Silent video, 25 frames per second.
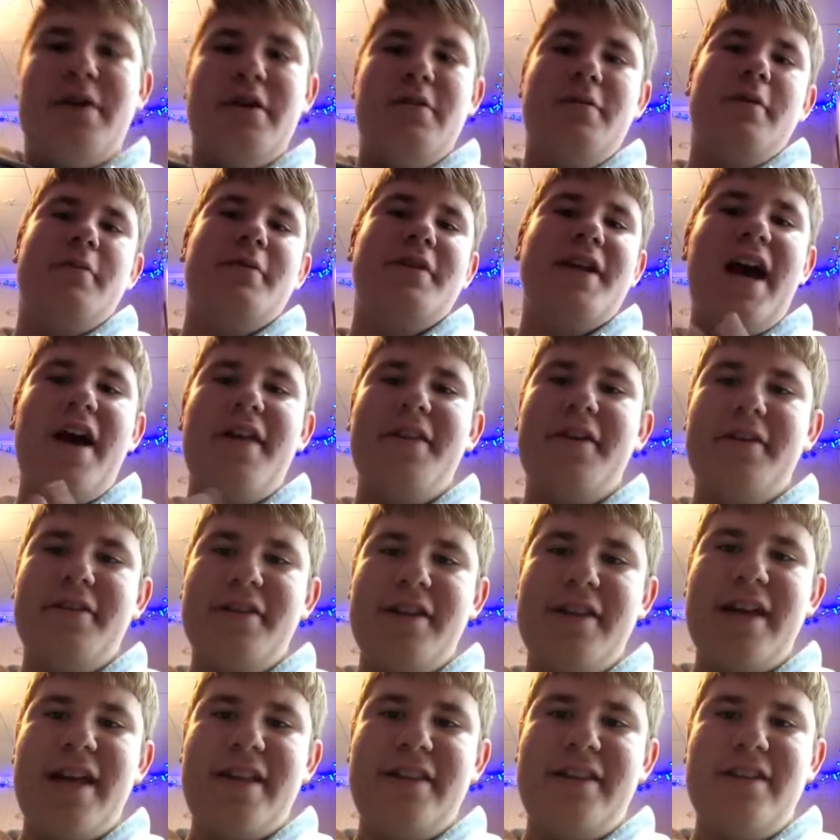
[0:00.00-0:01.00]
week, we were down there and
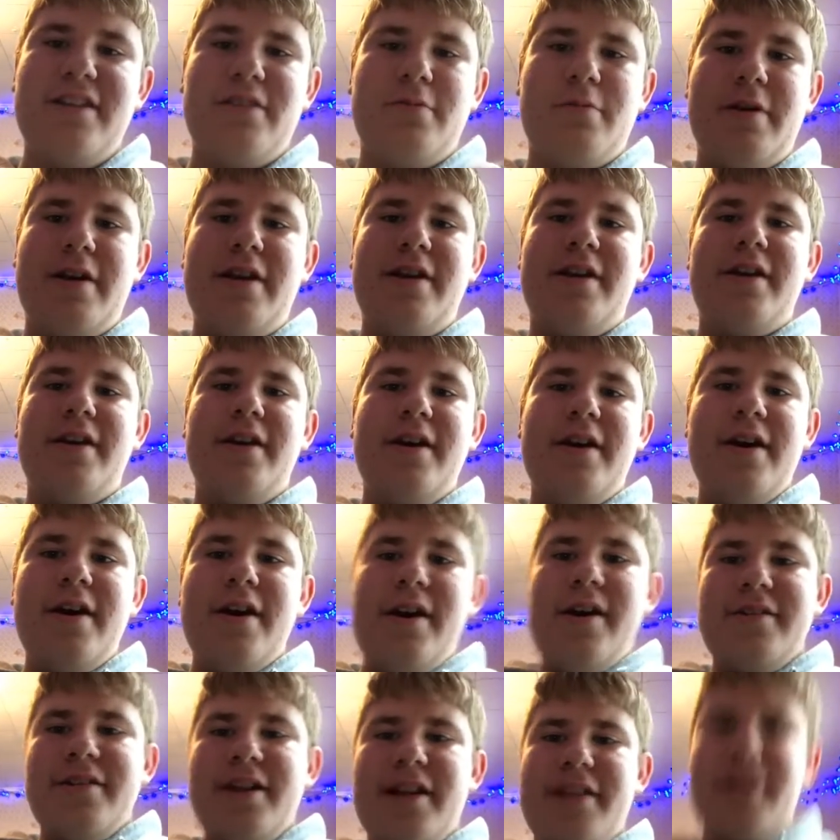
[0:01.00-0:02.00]
did that this week.
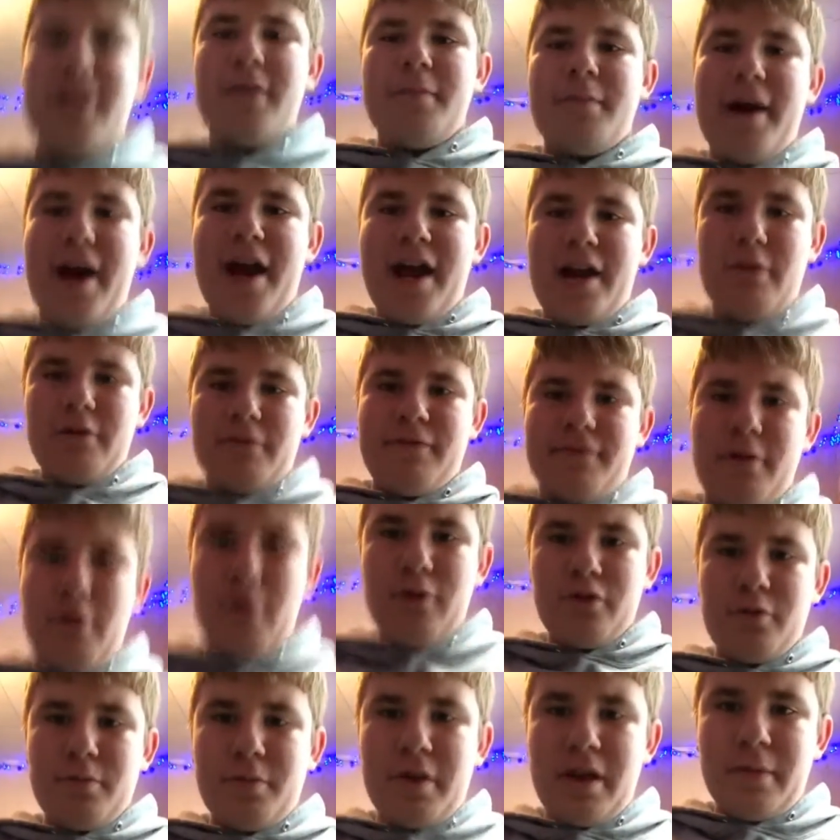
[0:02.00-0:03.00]
Said goodbye to a few
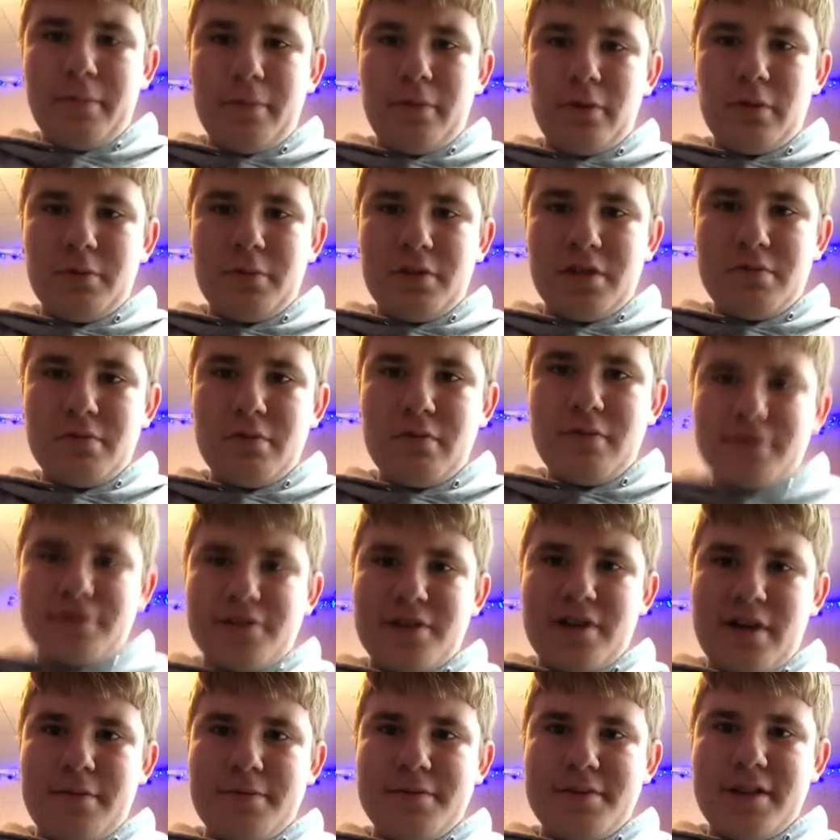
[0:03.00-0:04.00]
other people. Let me just move
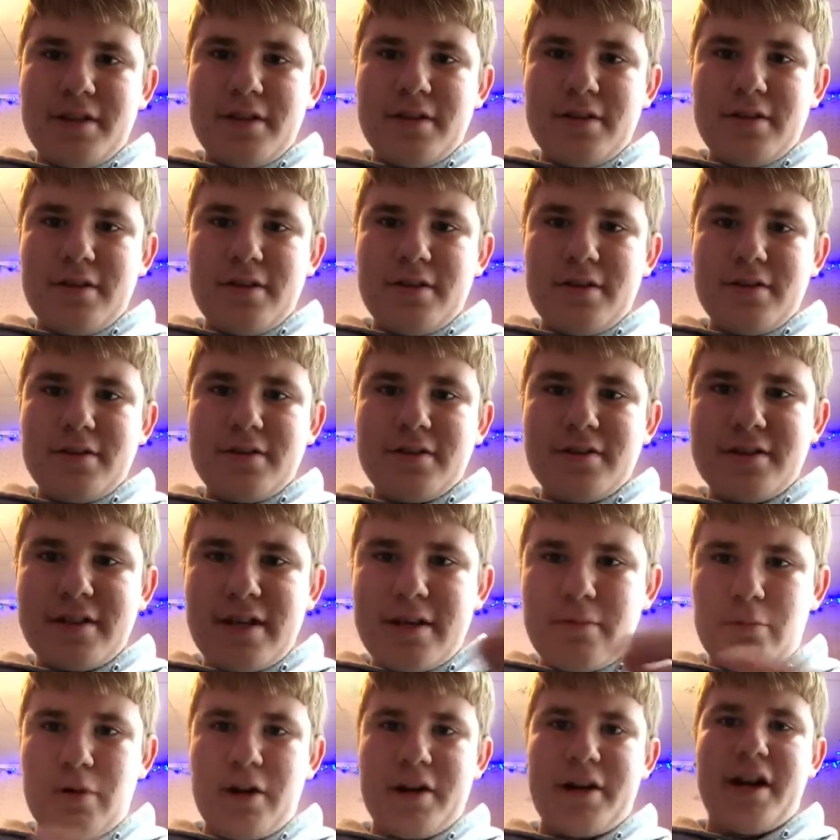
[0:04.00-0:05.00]
this up
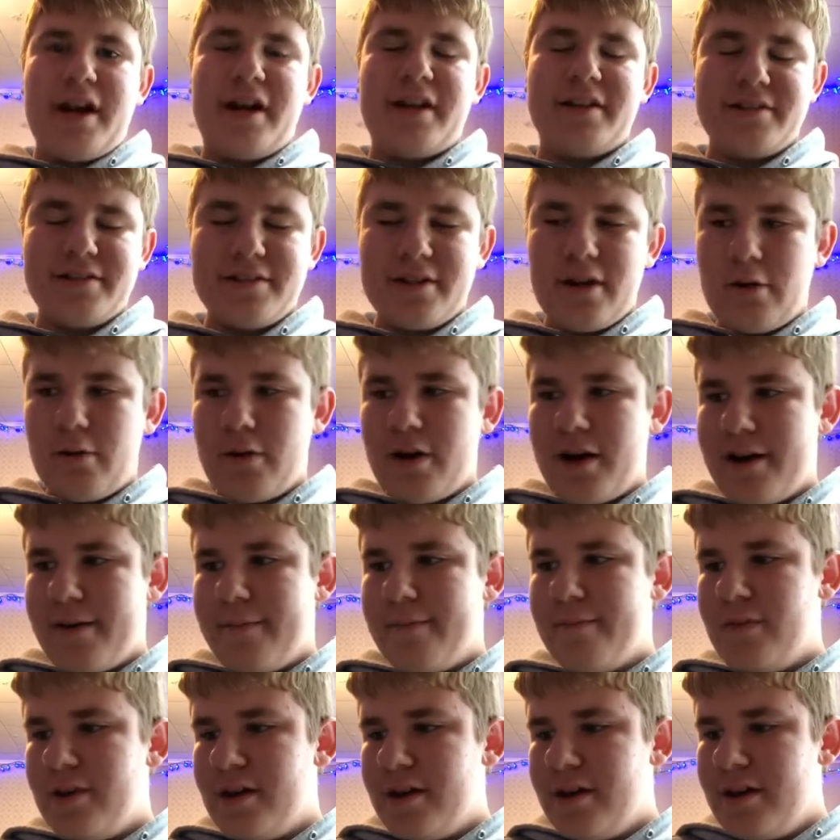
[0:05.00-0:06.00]
and whatnot.
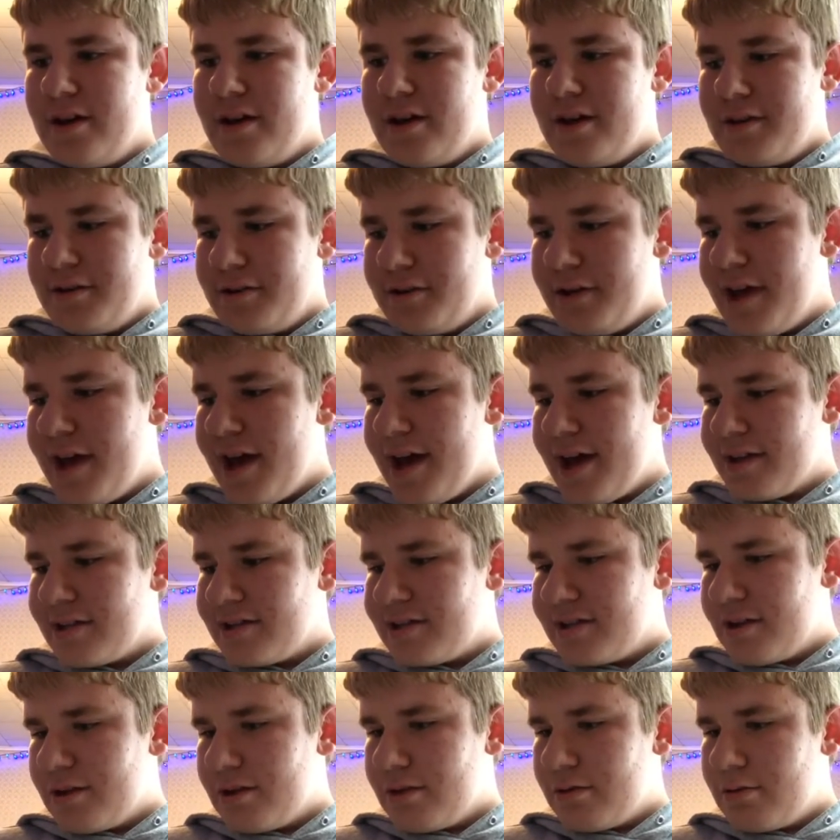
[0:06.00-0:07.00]
So, yeah,
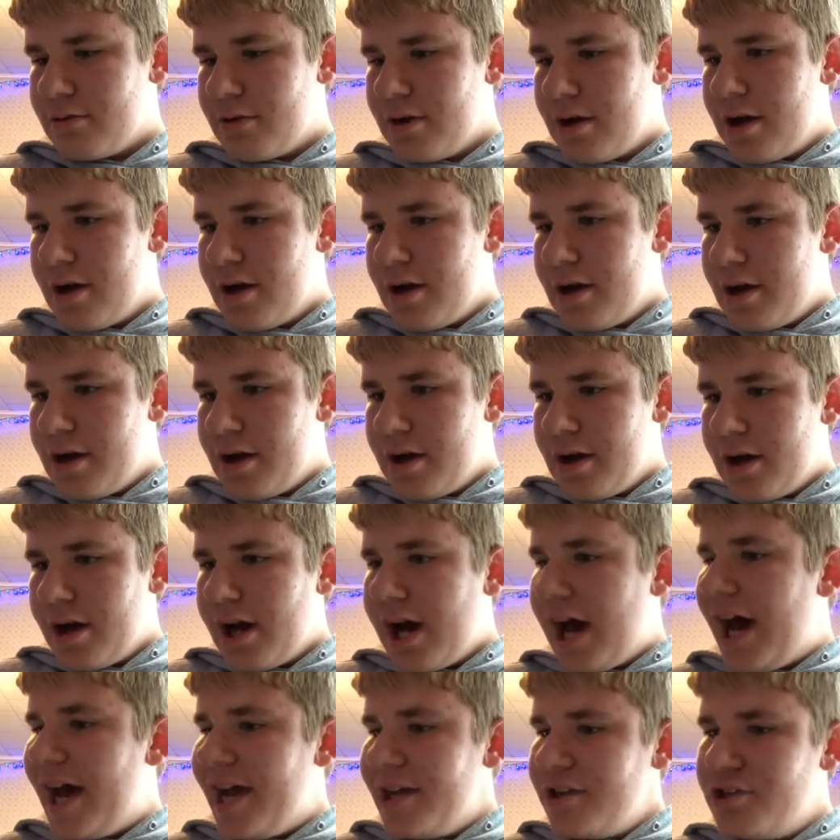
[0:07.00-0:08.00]
so
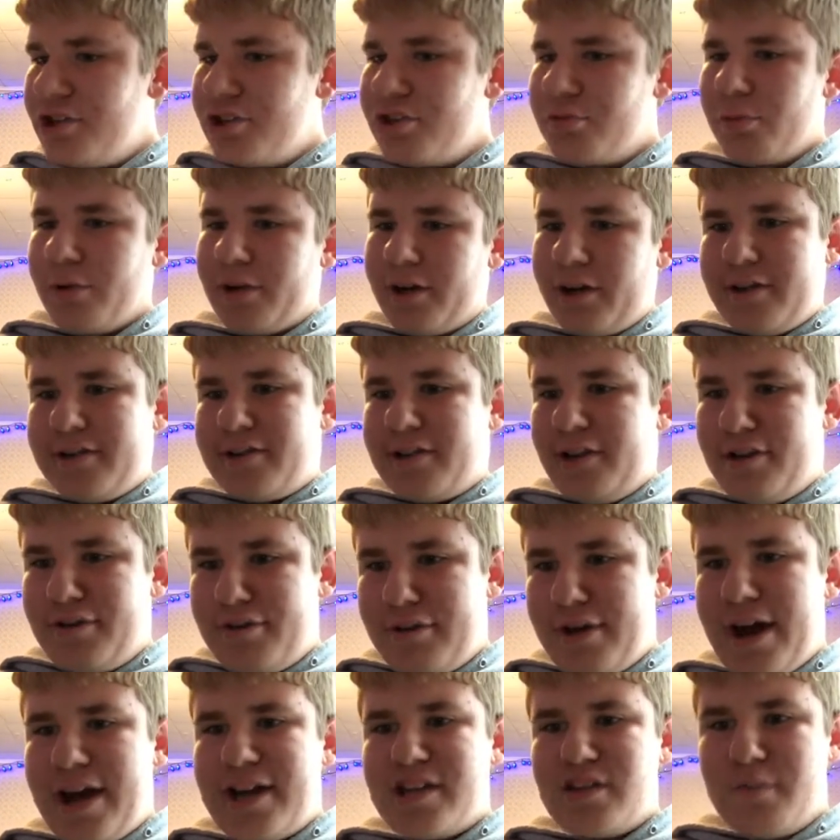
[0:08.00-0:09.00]
I just wanted to tell
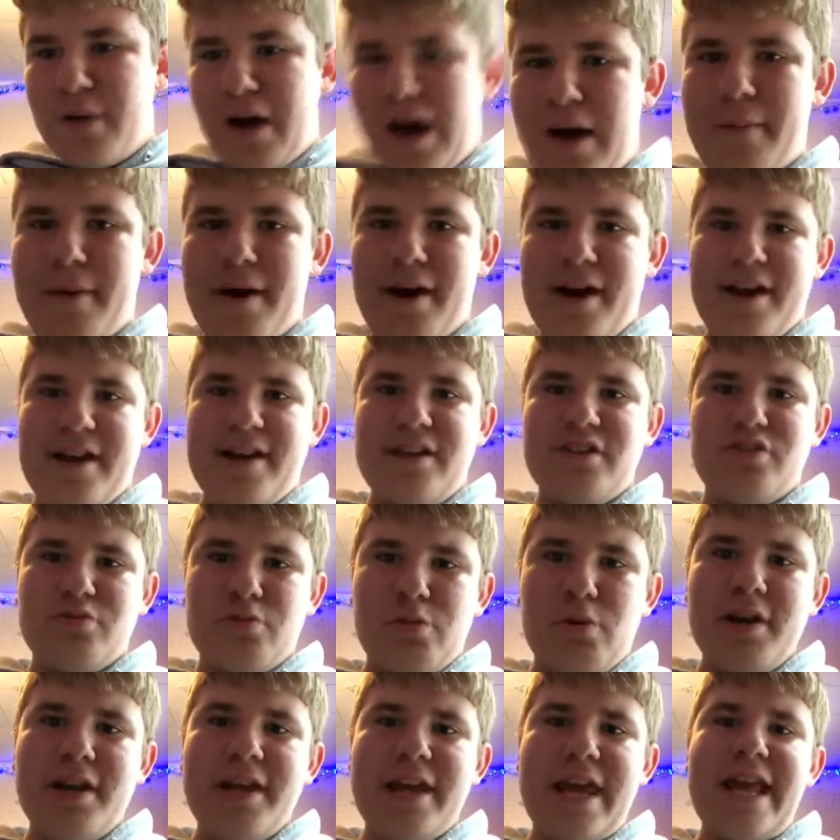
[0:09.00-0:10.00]
you guys about my
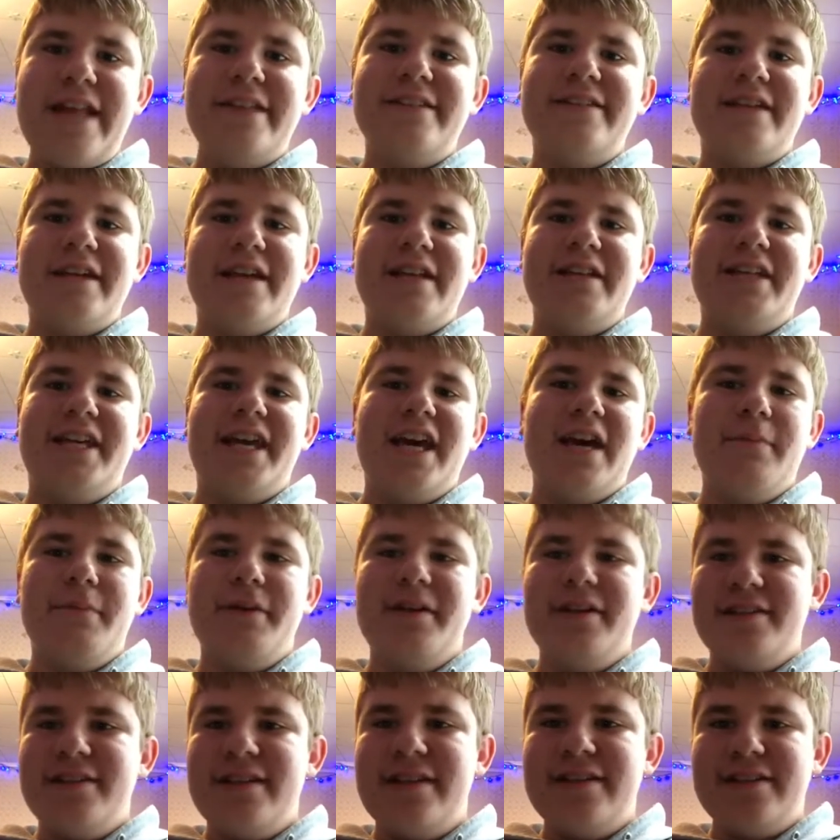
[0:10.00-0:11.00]
2018
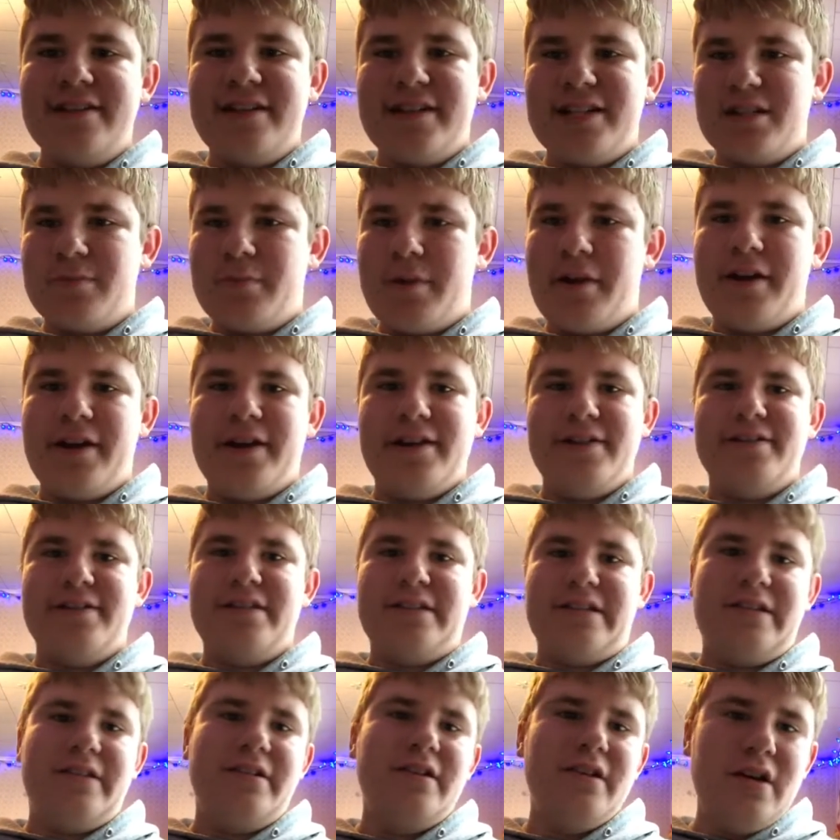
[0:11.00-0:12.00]
camping season
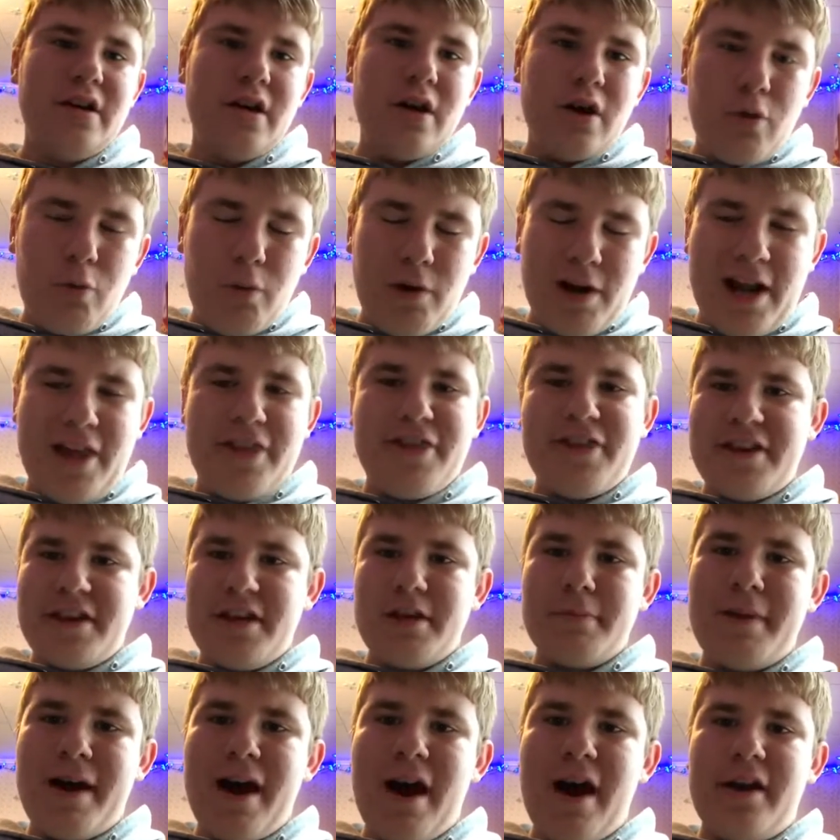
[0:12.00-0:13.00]
experience and what I
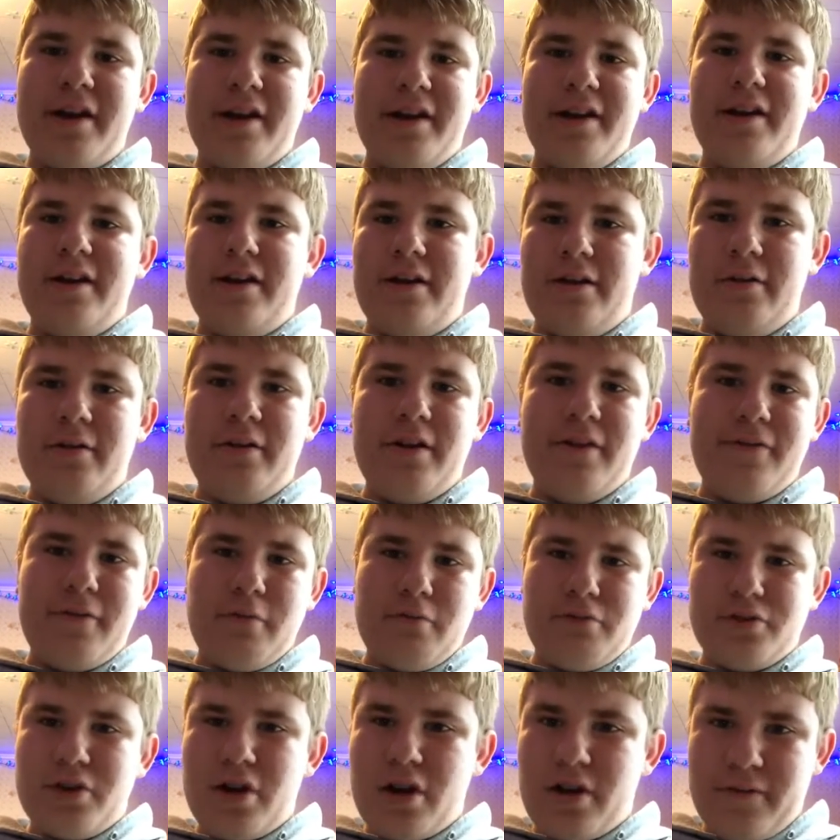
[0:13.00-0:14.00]
think about it and if
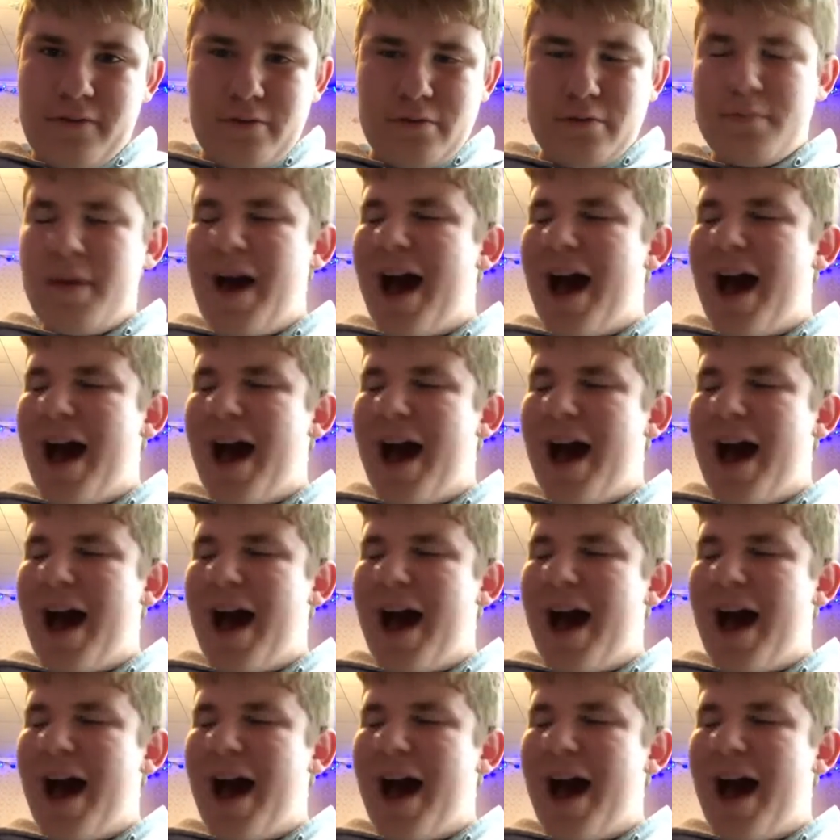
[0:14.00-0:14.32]
it was good, if it was